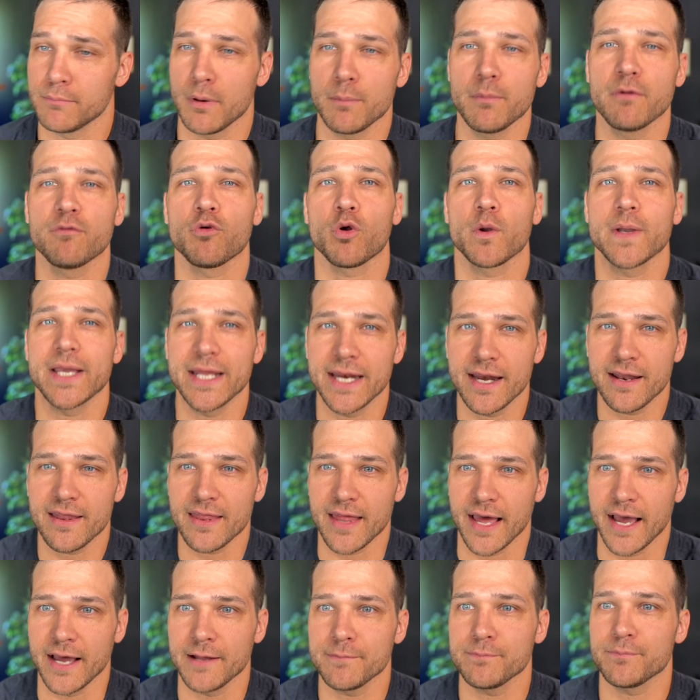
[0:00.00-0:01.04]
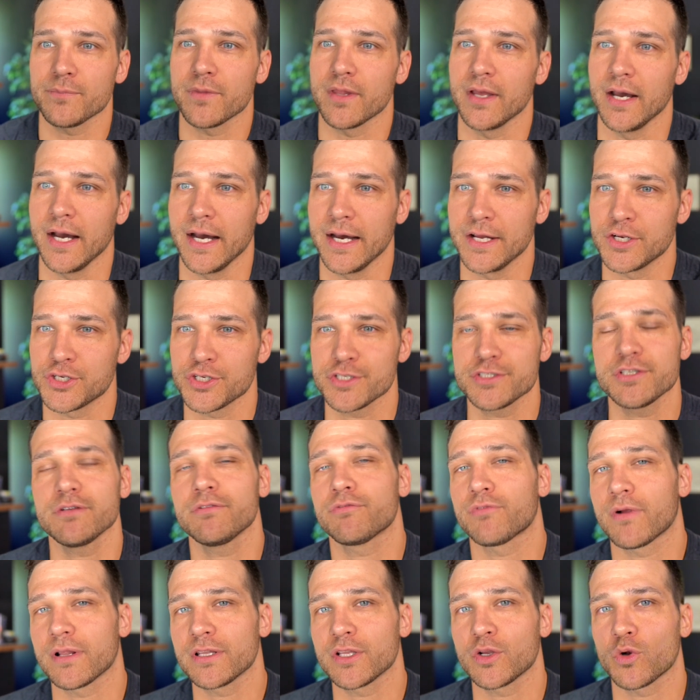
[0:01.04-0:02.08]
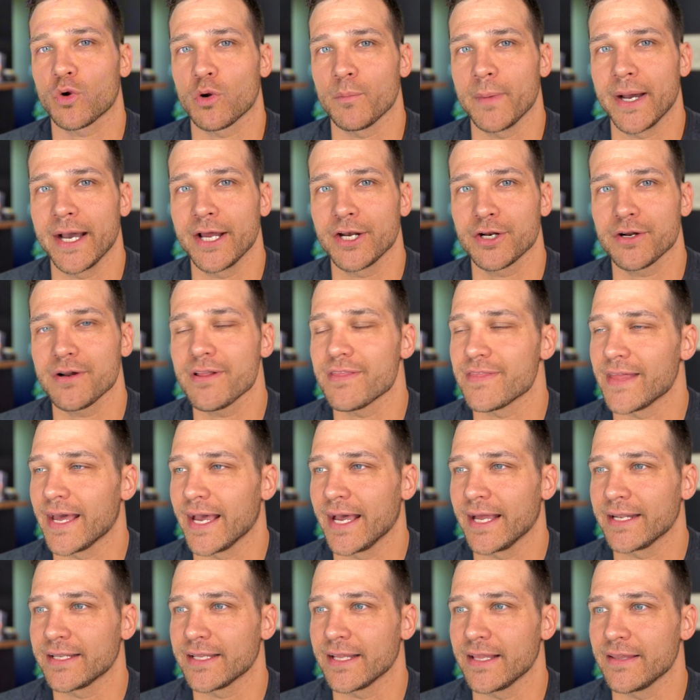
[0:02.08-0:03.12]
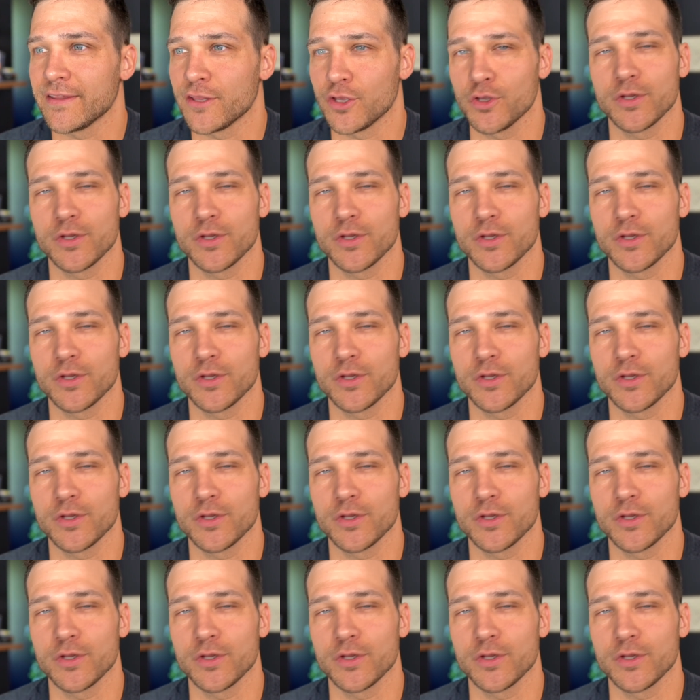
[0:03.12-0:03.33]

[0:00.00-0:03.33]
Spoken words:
But before we get into that, just a friendly reminder that the